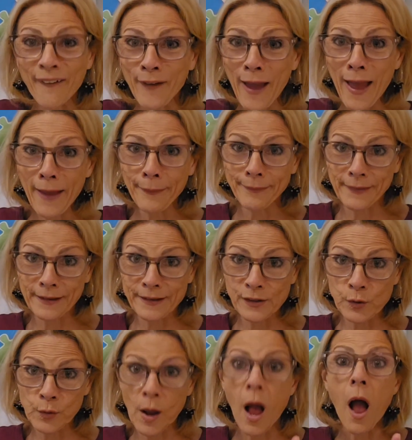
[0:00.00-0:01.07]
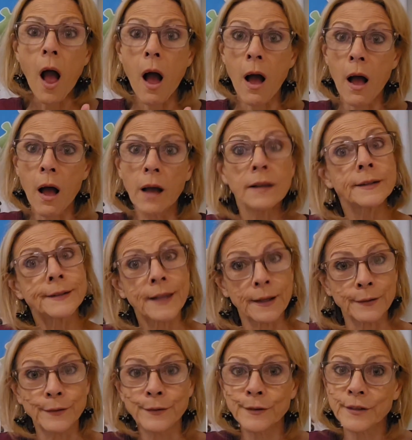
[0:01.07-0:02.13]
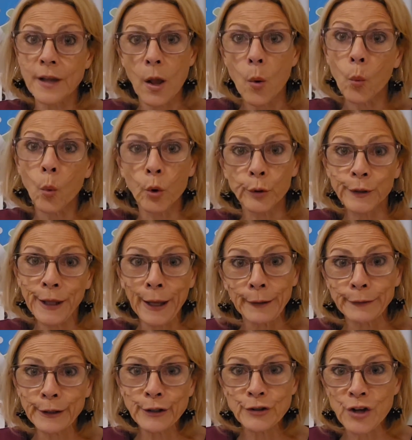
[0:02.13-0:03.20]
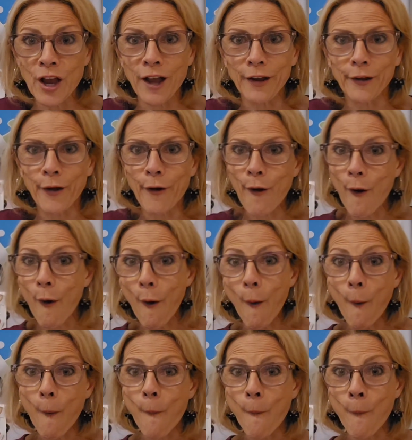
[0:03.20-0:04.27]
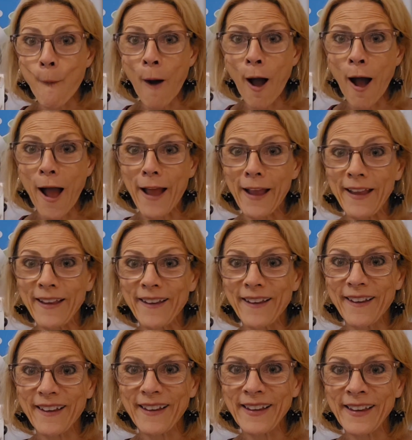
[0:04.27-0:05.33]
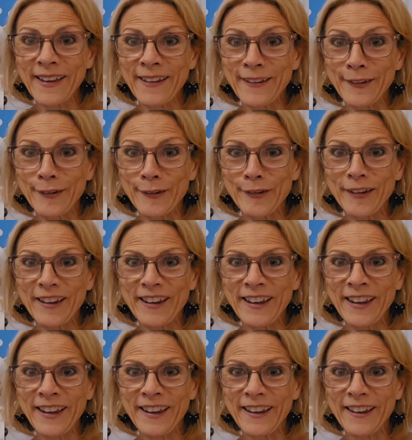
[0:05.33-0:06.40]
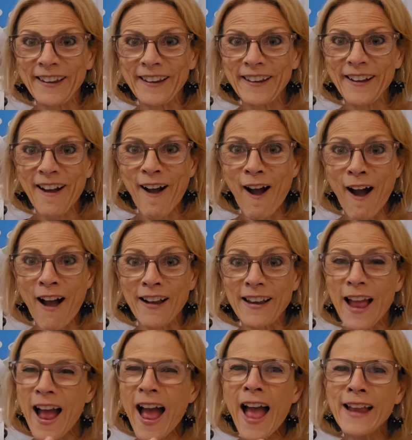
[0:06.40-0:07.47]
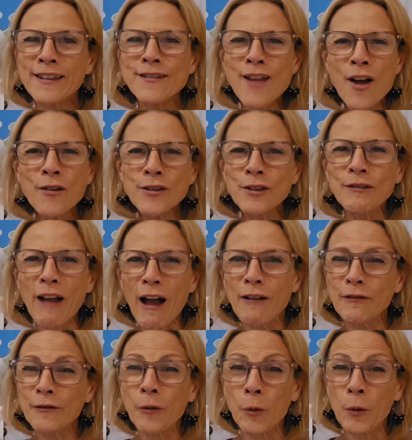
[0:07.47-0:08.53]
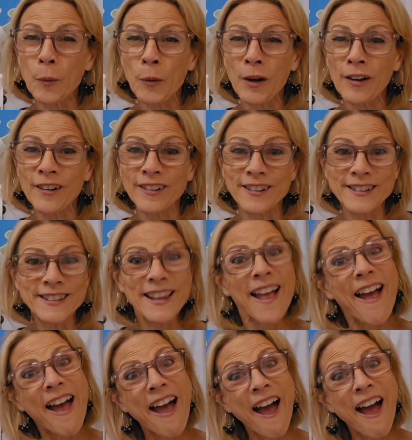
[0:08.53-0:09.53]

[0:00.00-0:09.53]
Okay, let's do a sentence word counting check. Why is it hot? I know you got four words.